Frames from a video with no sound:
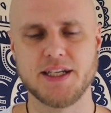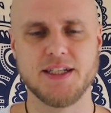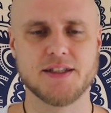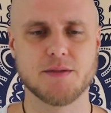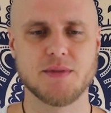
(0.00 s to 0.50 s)

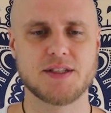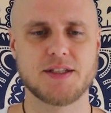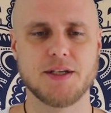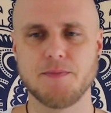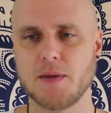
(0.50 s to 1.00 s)

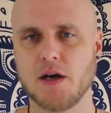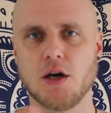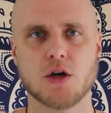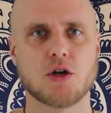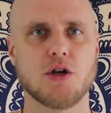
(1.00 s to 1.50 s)
intimacy,
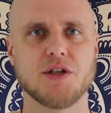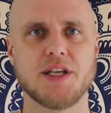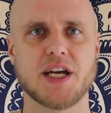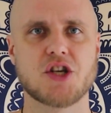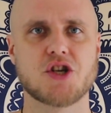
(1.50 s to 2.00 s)

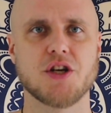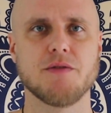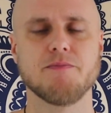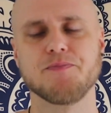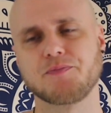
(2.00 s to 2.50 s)

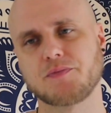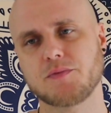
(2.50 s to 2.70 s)
connection,